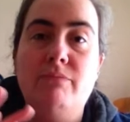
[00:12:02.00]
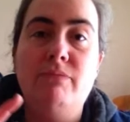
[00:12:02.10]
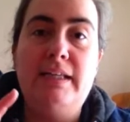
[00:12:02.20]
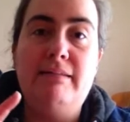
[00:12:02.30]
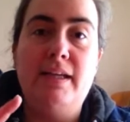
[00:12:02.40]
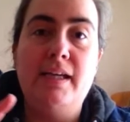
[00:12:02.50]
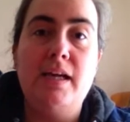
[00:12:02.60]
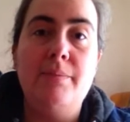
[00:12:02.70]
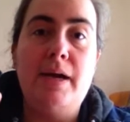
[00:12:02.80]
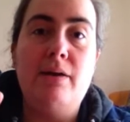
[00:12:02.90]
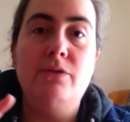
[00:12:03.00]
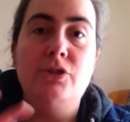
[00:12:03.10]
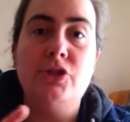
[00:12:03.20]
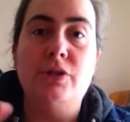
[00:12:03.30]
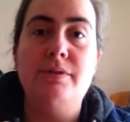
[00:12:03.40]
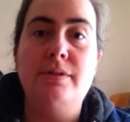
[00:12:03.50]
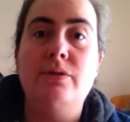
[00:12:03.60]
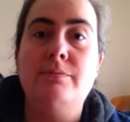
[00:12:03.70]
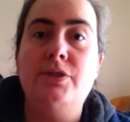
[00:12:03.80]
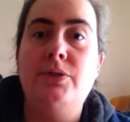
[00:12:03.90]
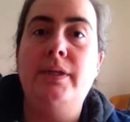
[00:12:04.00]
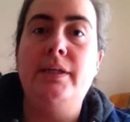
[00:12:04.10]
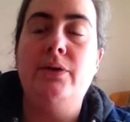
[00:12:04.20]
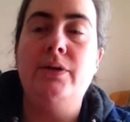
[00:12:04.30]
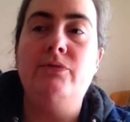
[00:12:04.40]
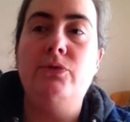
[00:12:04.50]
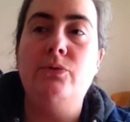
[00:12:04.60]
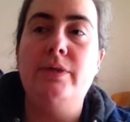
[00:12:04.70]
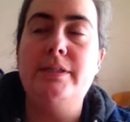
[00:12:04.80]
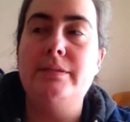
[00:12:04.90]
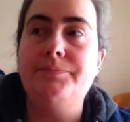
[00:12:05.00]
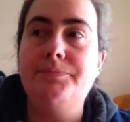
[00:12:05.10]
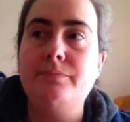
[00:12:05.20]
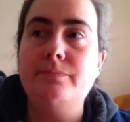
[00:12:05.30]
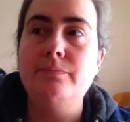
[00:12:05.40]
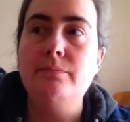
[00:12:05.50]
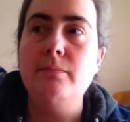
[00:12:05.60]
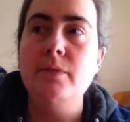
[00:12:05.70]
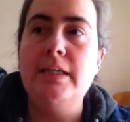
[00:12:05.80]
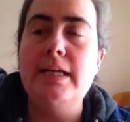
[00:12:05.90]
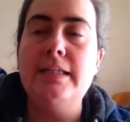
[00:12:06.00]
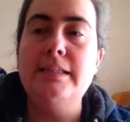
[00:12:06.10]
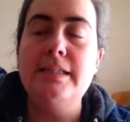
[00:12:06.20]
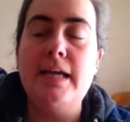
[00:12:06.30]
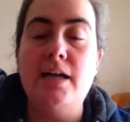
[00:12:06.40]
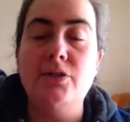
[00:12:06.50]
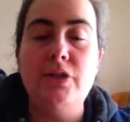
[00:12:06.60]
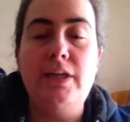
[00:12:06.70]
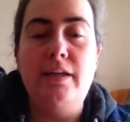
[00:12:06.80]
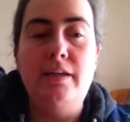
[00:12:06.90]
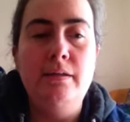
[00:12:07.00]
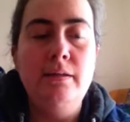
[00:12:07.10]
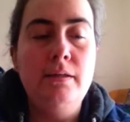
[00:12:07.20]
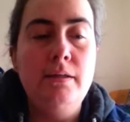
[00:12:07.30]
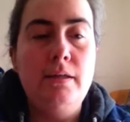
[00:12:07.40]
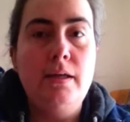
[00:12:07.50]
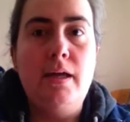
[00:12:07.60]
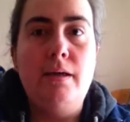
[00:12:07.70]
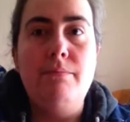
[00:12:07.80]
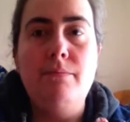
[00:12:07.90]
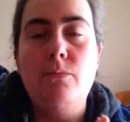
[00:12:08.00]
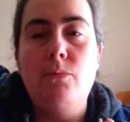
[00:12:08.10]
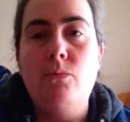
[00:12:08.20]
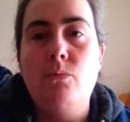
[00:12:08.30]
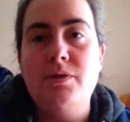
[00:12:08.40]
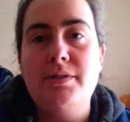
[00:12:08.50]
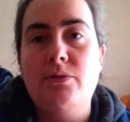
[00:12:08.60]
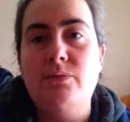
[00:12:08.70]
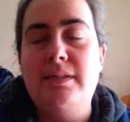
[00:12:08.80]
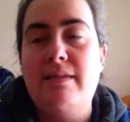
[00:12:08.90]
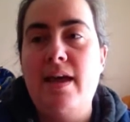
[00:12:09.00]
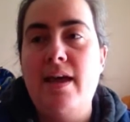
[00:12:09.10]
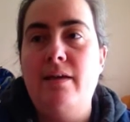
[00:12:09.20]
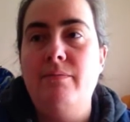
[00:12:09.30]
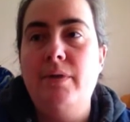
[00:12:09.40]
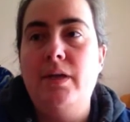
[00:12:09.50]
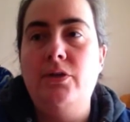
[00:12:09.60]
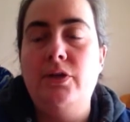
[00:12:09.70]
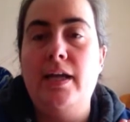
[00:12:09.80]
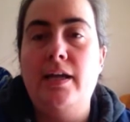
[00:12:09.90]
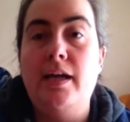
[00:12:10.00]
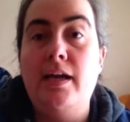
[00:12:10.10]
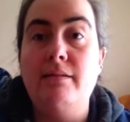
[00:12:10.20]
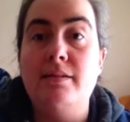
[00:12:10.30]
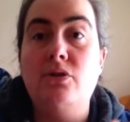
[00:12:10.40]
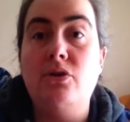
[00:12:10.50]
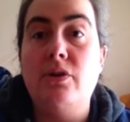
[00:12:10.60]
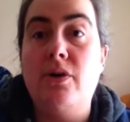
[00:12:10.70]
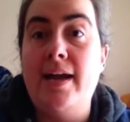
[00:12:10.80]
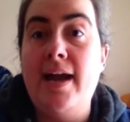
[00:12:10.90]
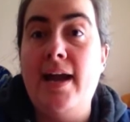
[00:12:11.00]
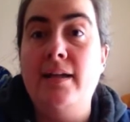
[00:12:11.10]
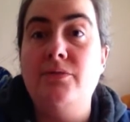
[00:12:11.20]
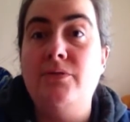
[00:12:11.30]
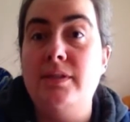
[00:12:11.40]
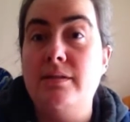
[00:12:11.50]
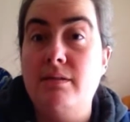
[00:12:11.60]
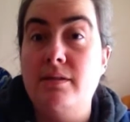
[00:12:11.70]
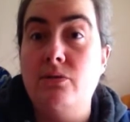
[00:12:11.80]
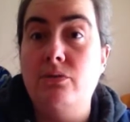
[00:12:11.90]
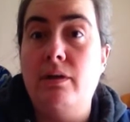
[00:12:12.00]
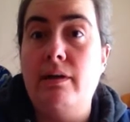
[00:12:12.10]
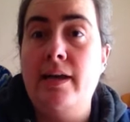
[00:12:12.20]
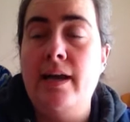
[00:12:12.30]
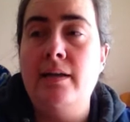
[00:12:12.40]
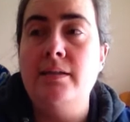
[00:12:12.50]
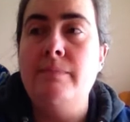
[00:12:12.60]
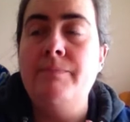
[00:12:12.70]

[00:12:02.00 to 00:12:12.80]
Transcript: really thinking about the shows that I'm doing going forward. And actually, whilst I was there looking at the stock that I had for the size stall that I had,